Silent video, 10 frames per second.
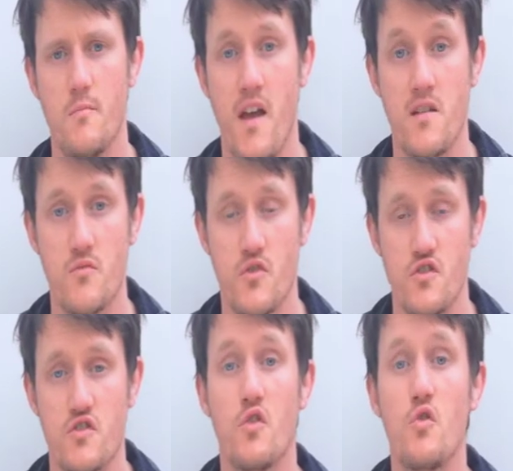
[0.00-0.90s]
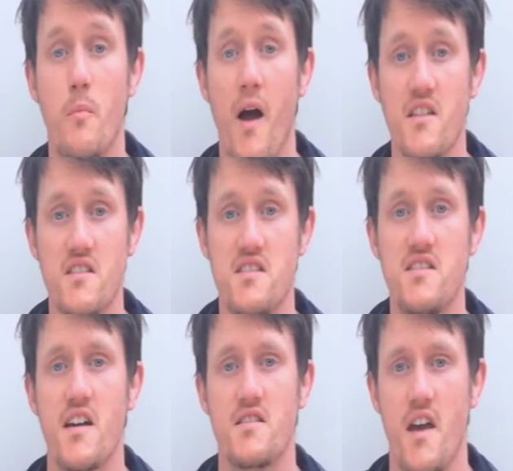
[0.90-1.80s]
and Bainbridge talk about the
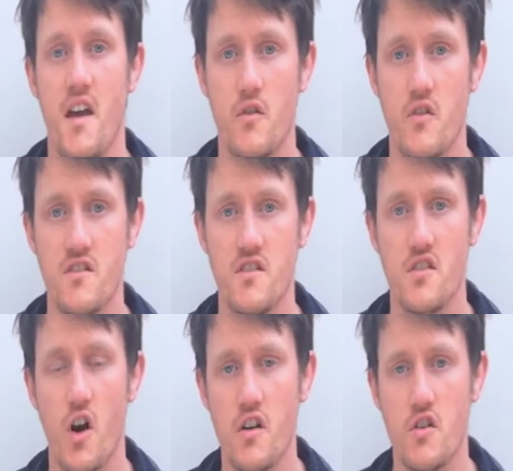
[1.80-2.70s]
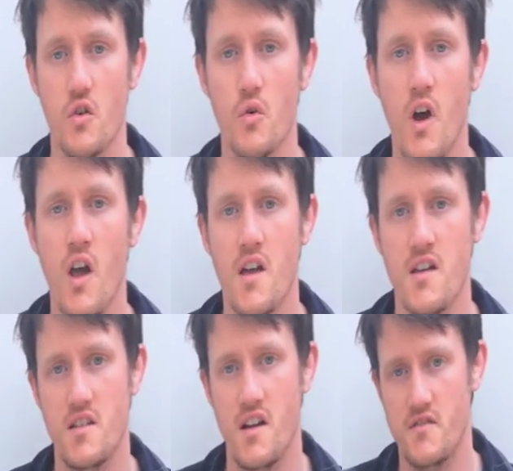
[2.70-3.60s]
sectarian cycle.
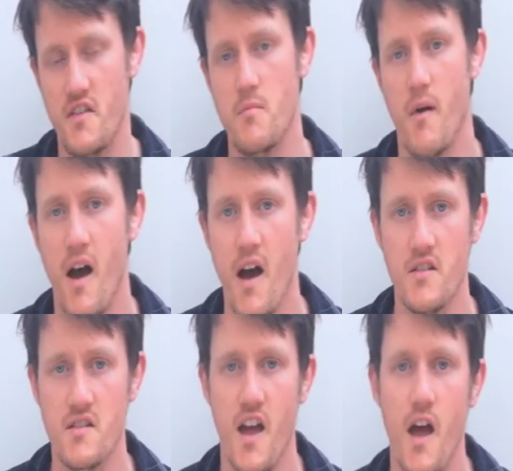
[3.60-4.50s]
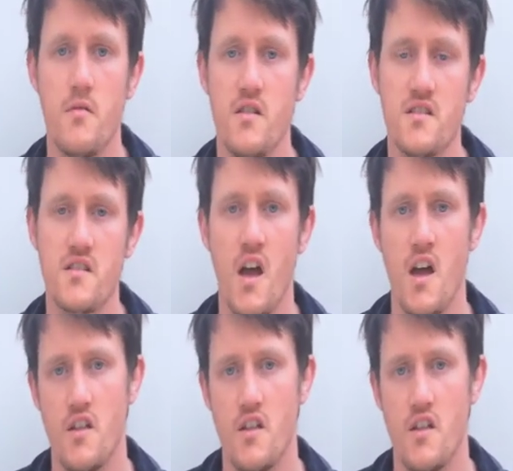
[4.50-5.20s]
So let's think about how this happens.